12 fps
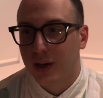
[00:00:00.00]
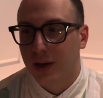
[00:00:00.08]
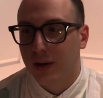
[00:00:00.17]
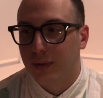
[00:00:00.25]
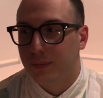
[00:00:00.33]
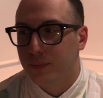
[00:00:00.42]

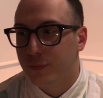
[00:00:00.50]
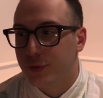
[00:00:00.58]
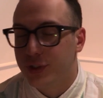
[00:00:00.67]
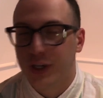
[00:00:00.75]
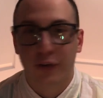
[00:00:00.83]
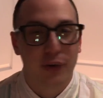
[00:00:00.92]
Uh,
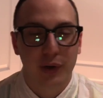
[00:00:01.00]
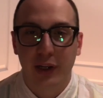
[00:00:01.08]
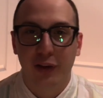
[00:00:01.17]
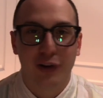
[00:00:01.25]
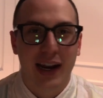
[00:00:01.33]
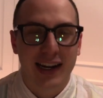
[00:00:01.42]
serial
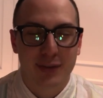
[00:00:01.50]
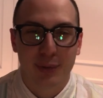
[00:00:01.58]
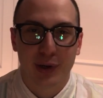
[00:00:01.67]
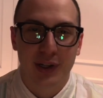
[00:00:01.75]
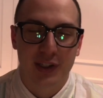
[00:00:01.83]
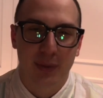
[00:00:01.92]
killer
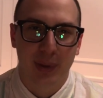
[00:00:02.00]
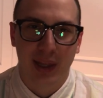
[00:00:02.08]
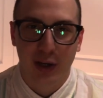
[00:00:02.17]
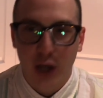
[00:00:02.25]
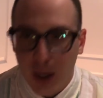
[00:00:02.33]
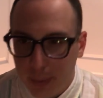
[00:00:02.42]
expert in something
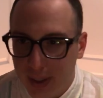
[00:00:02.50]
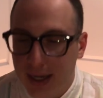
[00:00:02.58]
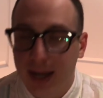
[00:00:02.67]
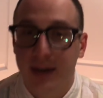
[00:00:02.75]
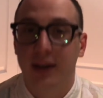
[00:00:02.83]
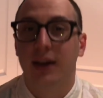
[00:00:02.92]
like
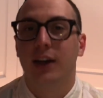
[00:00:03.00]
Copycat.